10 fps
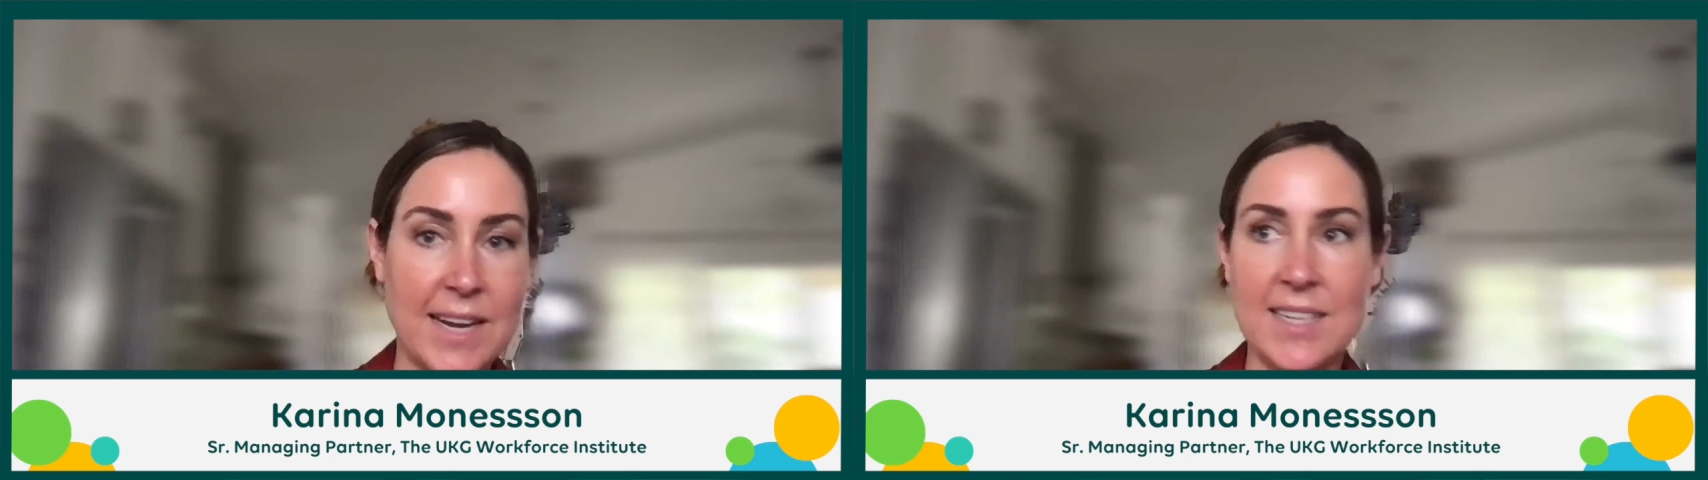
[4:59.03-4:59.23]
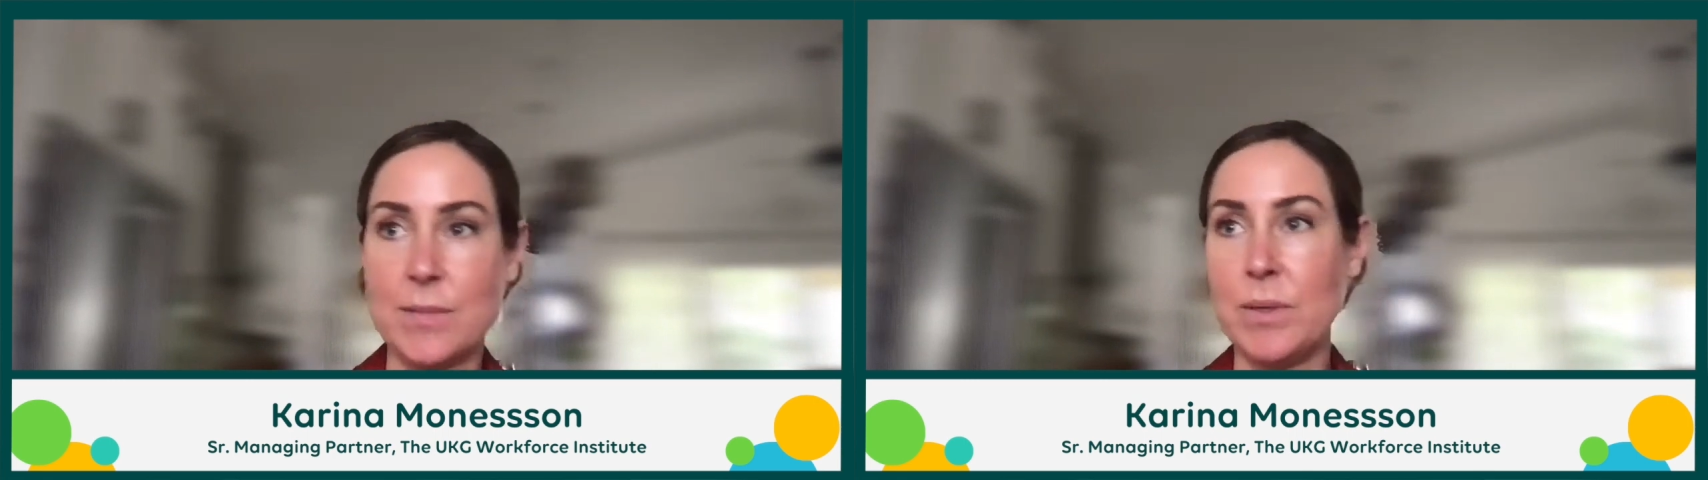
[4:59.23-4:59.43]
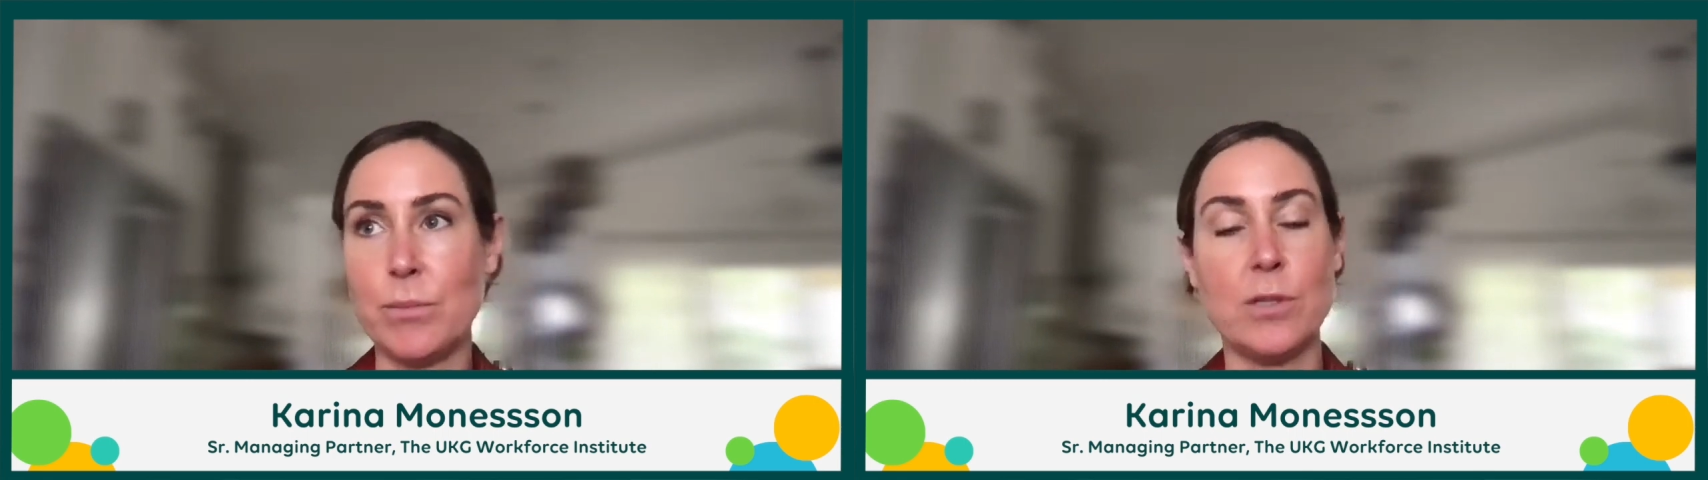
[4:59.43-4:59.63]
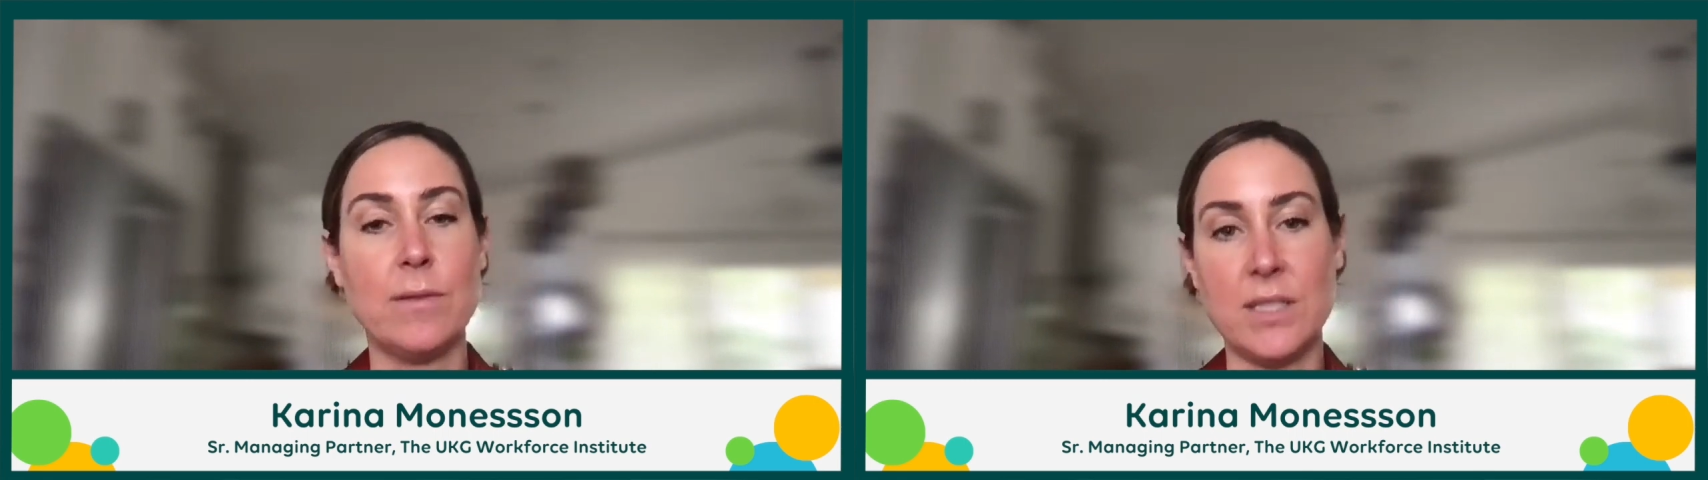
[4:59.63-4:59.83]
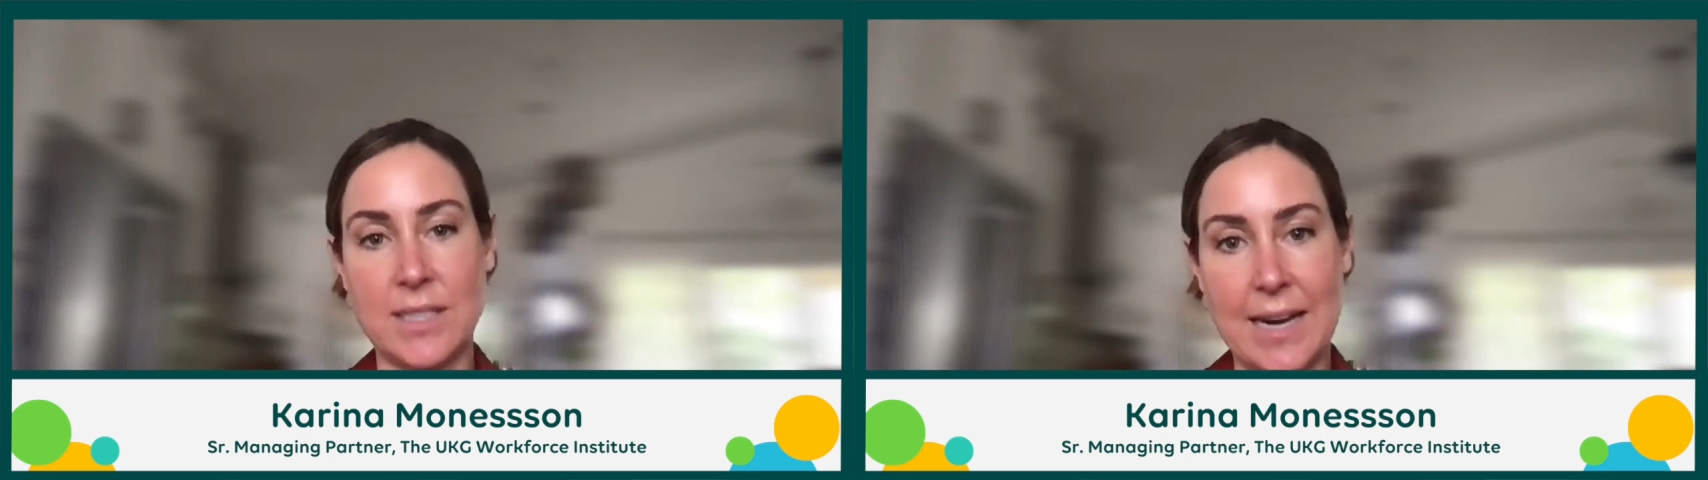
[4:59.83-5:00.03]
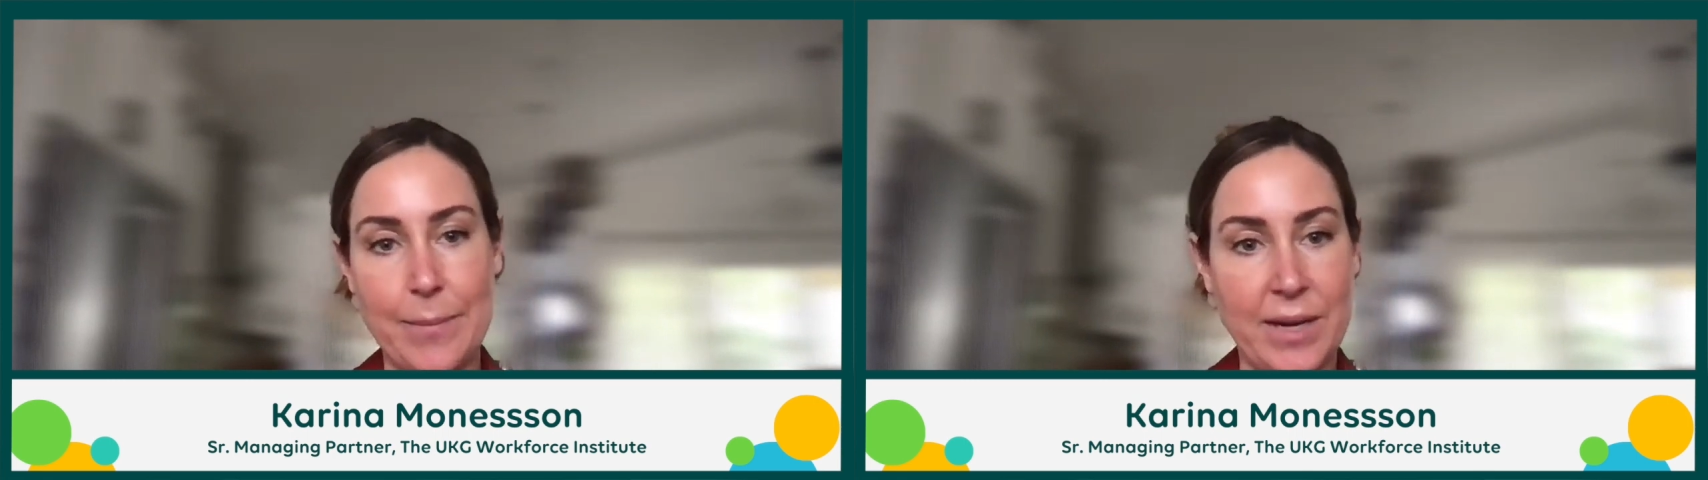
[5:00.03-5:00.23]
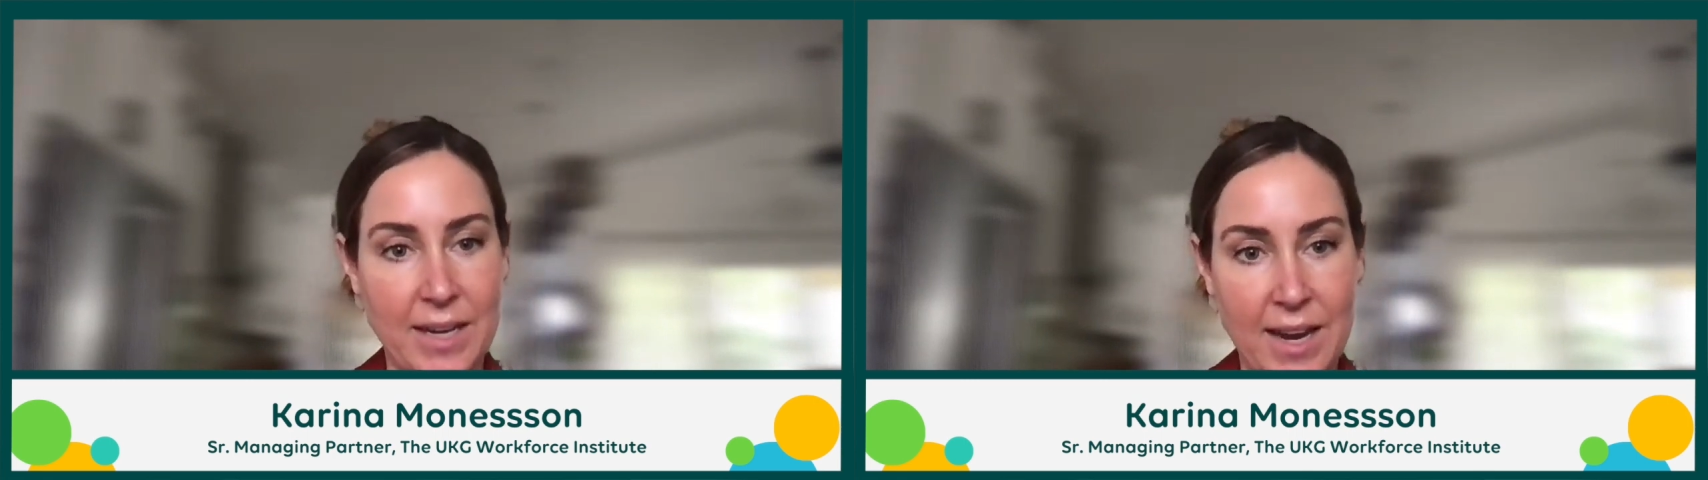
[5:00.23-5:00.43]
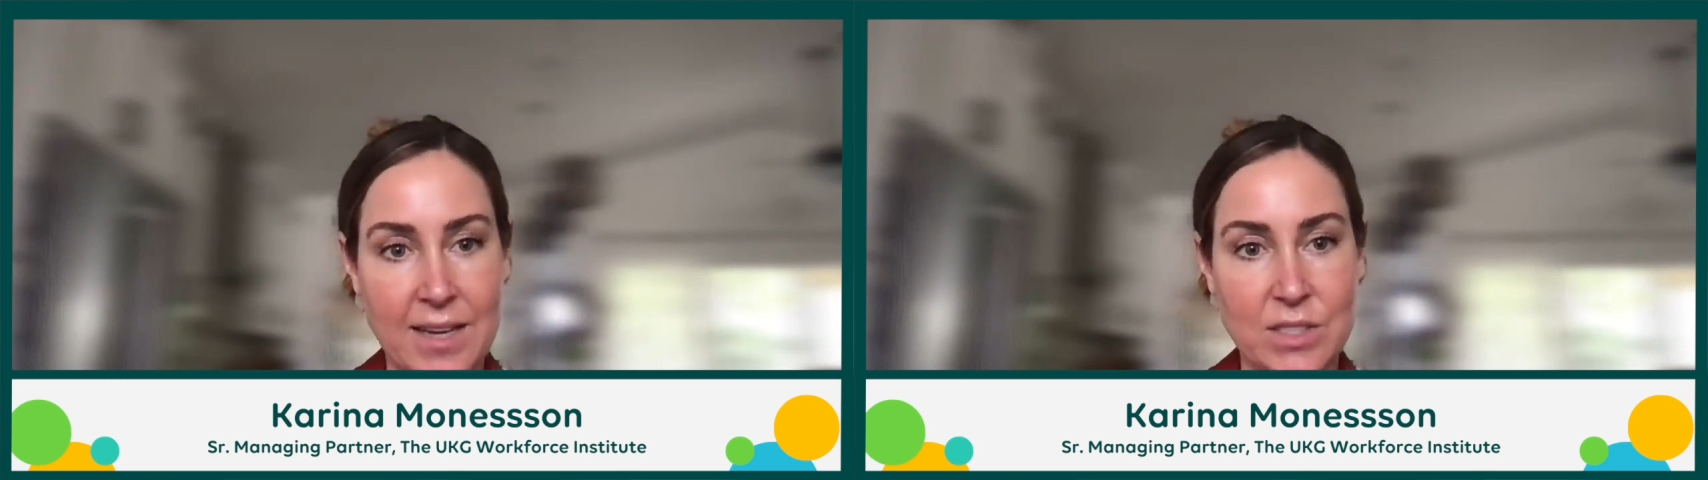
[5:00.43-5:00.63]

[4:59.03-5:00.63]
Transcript: has been proven time and again